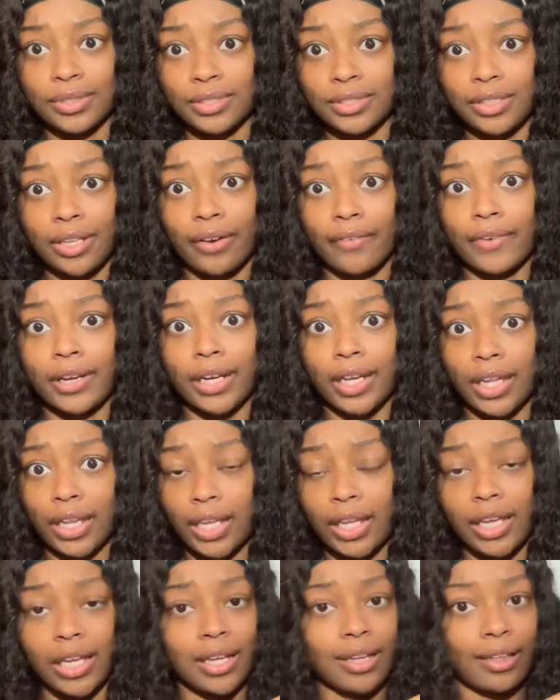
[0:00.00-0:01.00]
this already.
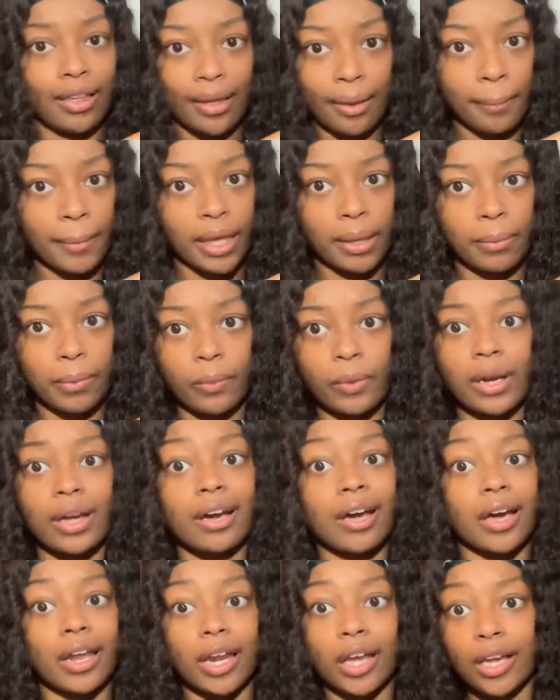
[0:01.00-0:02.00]
Like, maybe when I
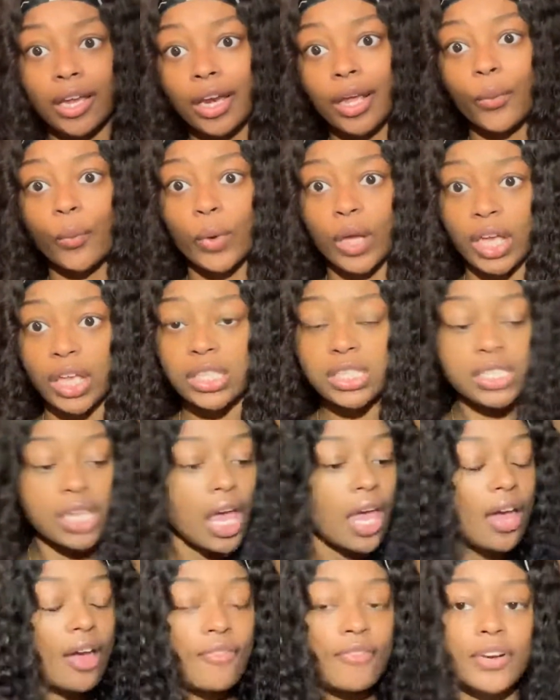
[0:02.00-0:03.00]
got it, cannot wait.
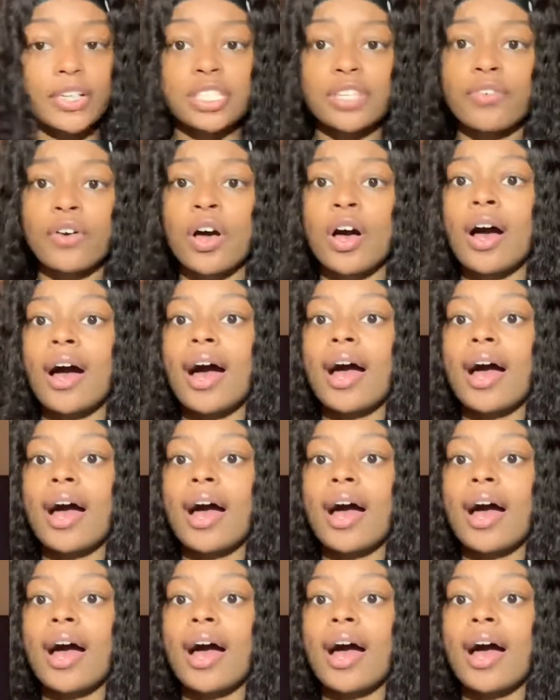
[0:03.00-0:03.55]
First of all,